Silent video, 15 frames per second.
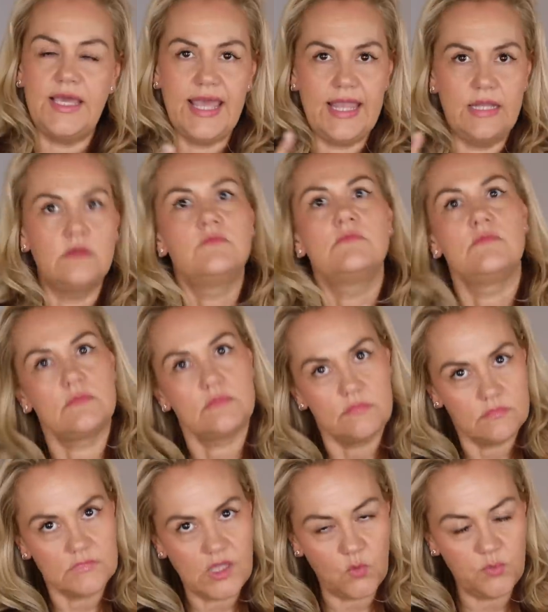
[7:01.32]
again,
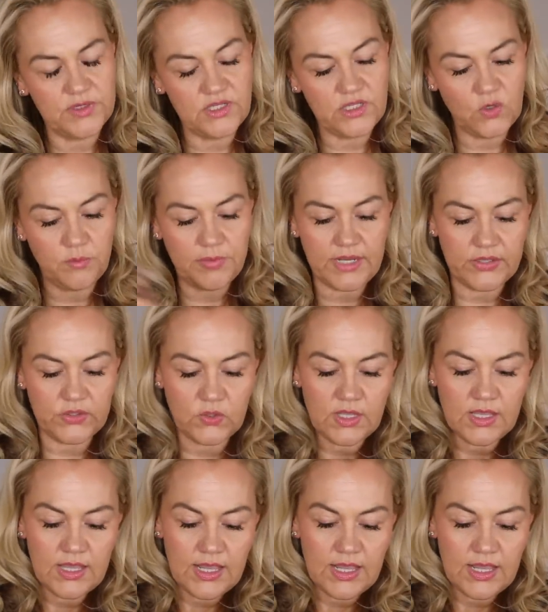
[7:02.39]
I'll put a note below.